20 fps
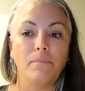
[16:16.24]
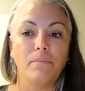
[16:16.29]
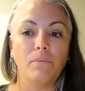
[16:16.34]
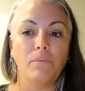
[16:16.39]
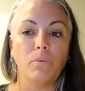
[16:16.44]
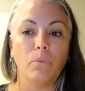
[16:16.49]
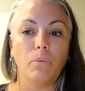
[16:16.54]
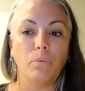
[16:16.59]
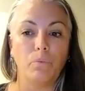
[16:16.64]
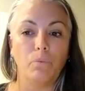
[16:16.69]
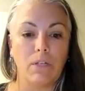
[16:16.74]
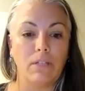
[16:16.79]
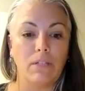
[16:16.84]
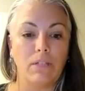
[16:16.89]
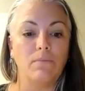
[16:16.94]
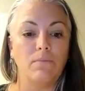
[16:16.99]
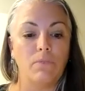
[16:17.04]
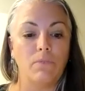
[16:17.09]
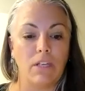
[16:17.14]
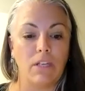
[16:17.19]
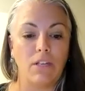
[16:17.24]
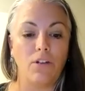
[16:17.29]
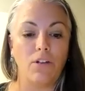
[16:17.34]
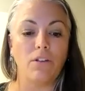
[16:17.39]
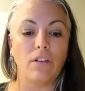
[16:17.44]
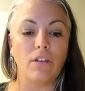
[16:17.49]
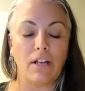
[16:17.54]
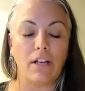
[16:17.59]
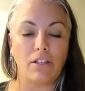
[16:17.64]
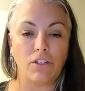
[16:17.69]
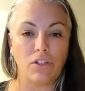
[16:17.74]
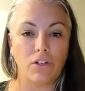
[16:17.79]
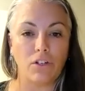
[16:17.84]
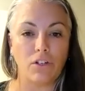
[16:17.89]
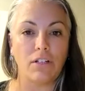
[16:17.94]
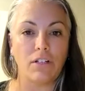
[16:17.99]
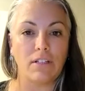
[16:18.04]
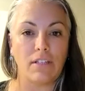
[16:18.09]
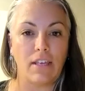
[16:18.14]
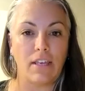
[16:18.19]
the year that I
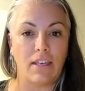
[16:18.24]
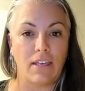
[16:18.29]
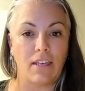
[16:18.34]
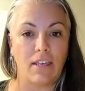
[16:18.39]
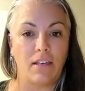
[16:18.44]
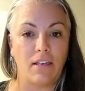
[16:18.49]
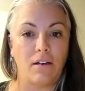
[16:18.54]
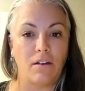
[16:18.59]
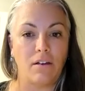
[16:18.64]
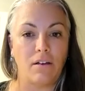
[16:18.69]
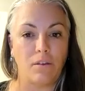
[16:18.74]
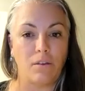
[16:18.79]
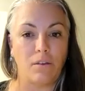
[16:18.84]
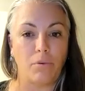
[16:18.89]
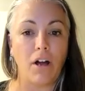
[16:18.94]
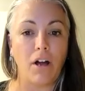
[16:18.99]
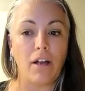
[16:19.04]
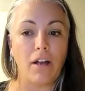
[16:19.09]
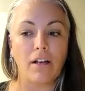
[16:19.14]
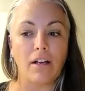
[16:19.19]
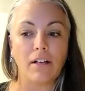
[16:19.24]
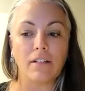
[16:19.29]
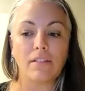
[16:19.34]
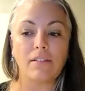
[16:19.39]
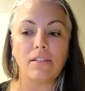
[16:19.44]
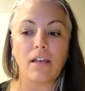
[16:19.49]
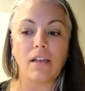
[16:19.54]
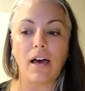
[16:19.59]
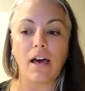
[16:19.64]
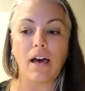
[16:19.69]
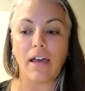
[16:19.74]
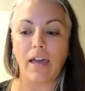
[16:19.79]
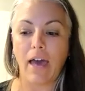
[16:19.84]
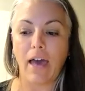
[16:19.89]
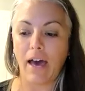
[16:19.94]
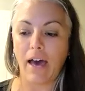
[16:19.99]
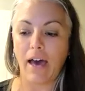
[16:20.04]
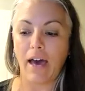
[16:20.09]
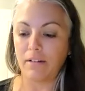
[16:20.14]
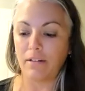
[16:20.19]
started taking the products, I
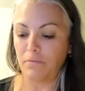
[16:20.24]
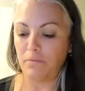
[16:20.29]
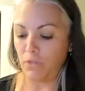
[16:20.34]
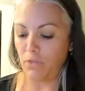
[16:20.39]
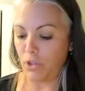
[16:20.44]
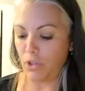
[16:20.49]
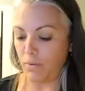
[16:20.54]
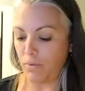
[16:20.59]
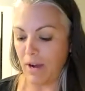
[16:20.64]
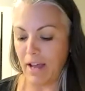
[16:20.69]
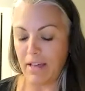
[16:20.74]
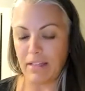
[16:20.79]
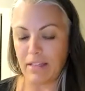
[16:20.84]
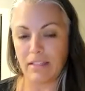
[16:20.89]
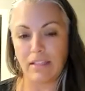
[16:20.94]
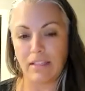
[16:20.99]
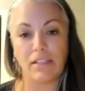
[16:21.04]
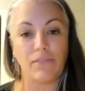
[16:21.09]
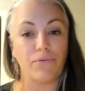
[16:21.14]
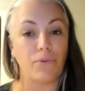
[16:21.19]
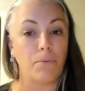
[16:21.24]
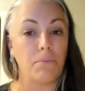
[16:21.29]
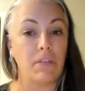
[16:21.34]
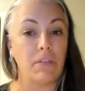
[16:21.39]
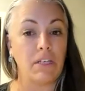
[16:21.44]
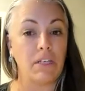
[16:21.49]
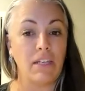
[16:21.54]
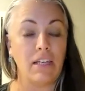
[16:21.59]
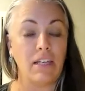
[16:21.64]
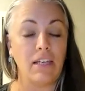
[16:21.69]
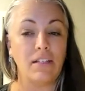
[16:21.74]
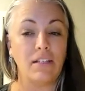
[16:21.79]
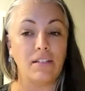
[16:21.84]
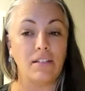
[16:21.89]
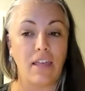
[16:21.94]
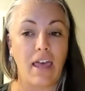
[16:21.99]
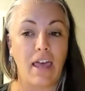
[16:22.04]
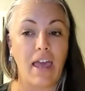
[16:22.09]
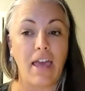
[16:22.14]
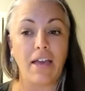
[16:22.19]
had psoriasis from the knee
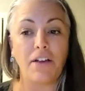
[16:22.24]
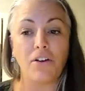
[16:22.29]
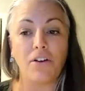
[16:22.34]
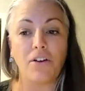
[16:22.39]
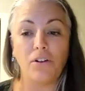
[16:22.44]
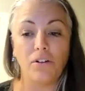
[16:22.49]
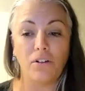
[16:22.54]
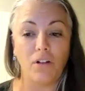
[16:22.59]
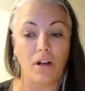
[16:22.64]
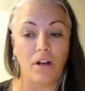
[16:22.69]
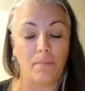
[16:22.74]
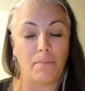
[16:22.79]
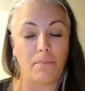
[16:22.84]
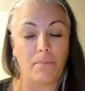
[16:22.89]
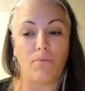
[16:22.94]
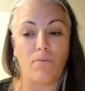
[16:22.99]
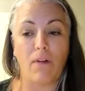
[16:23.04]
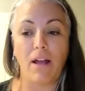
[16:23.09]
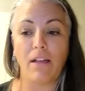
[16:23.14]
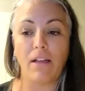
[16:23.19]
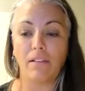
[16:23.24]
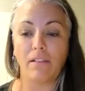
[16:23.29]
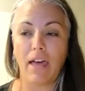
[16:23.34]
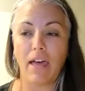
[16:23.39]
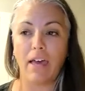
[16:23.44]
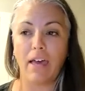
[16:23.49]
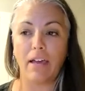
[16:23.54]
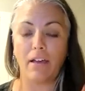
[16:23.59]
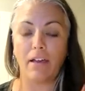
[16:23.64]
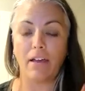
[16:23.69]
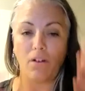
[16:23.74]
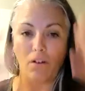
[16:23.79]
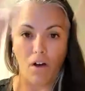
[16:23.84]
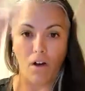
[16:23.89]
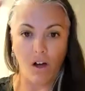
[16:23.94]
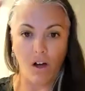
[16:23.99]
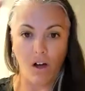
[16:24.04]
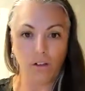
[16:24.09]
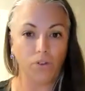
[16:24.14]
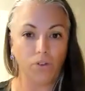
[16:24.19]
to the ankle, on my right leg,
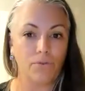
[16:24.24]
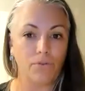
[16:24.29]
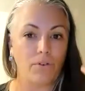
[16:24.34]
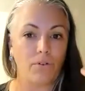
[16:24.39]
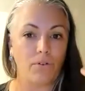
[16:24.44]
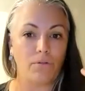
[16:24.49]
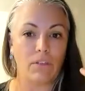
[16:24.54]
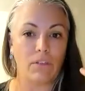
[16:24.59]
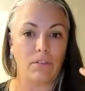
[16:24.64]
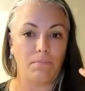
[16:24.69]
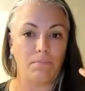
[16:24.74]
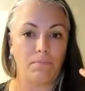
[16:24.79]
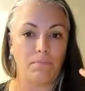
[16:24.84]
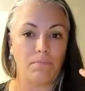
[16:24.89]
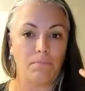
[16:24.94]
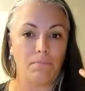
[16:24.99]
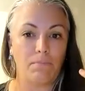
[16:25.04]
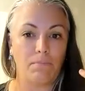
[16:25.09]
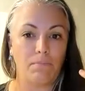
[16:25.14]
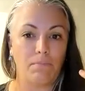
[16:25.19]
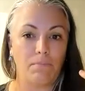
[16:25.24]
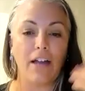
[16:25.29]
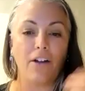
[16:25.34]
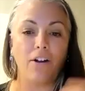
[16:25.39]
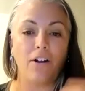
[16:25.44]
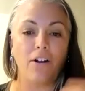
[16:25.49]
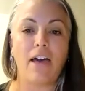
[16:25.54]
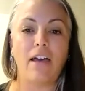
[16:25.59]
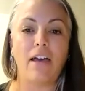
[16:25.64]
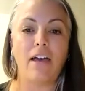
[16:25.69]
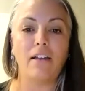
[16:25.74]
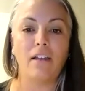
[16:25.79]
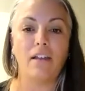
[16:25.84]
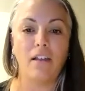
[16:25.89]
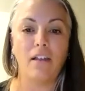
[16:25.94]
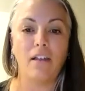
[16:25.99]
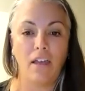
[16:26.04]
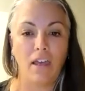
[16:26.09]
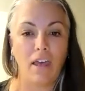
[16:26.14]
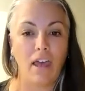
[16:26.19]
all over my entire head,
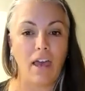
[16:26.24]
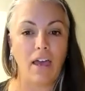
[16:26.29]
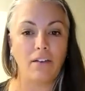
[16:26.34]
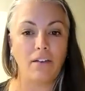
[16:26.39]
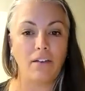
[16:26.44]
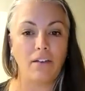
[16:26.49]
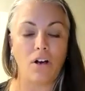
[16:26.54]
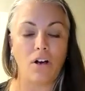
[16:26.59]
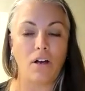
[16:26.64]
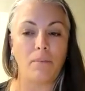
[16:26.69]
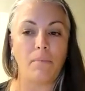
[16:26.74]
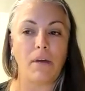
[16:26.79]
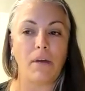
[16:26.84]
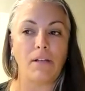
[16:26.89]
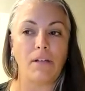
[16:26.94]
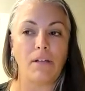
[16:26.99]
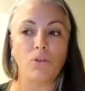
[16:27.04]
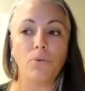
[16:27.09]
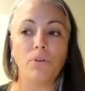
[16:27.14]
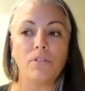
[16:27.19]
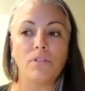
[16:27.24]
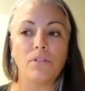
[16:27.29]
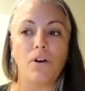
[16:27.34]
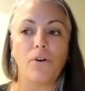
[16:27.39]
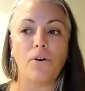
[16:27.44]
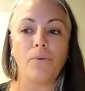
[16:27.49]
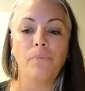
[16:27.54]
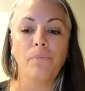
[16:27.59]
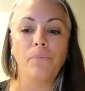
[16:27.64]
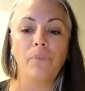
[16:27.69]
and on my torso.